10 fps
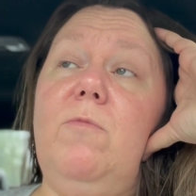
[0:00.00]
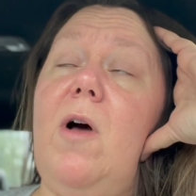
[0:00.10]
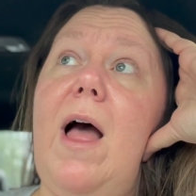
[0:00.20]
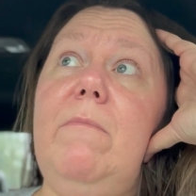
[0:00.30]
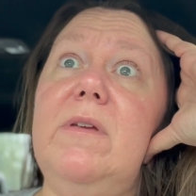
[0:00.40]

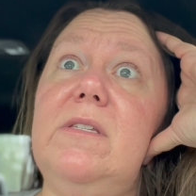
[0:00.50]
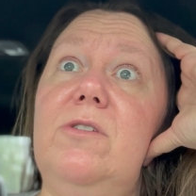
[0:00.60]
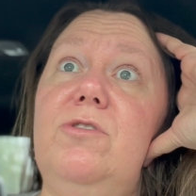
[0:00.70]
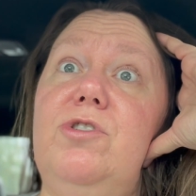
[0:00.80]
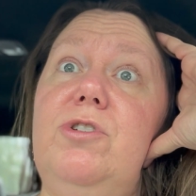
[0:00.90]
Well, I
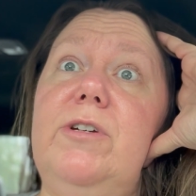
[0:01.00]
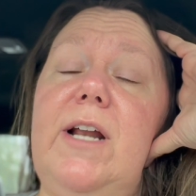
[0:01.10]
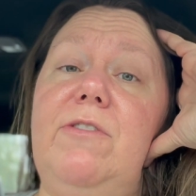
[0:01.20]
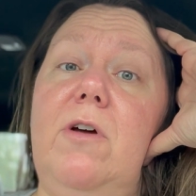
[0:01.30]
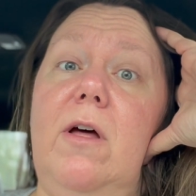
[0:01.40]
misunderstood.
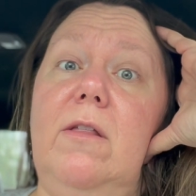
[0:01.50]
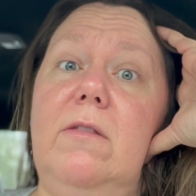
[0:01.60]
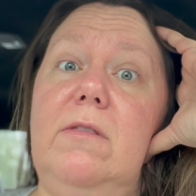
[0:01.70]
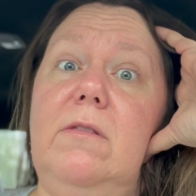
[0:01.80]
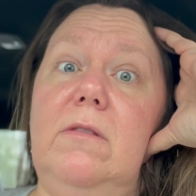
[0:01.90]
I thought
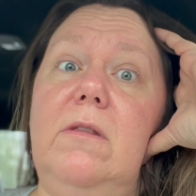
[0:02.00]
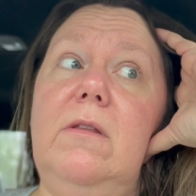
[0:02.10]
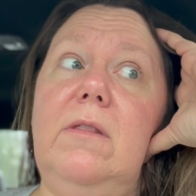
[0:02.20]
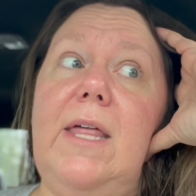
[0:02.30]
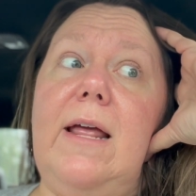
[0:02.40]

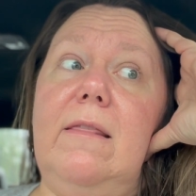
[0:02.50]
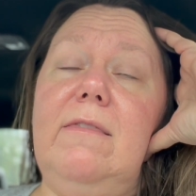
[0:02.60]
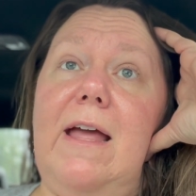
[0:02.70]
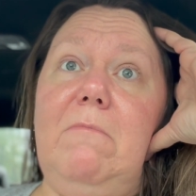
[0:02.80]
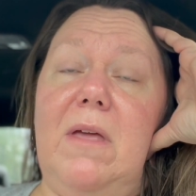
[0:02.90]
that
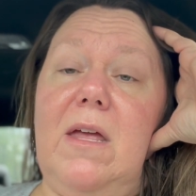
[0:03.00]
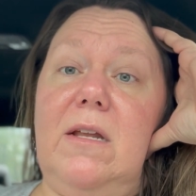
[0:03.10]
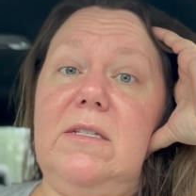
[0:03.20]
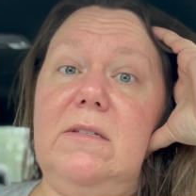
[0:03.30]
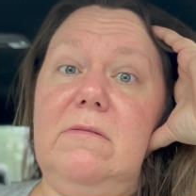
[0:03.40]
they
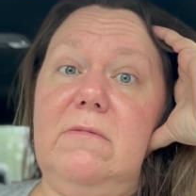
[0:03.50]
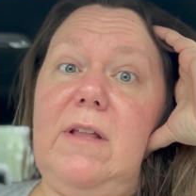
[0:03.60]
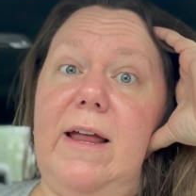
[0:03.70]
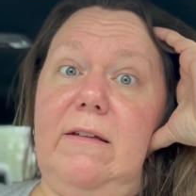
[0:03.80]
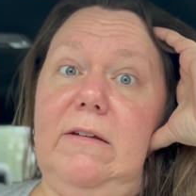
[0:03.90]
meant like